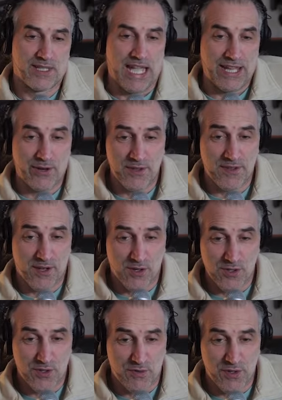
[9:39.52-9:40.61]
I know it's a
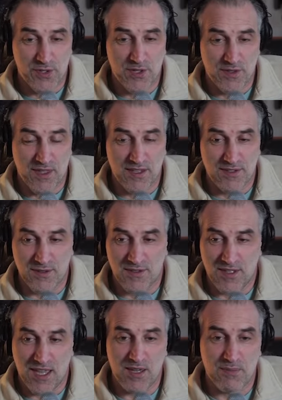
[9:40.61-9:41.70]
controversial thing to
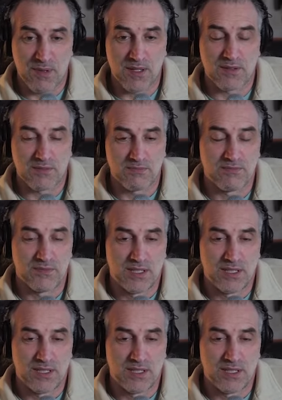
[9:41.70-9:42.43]
say, but like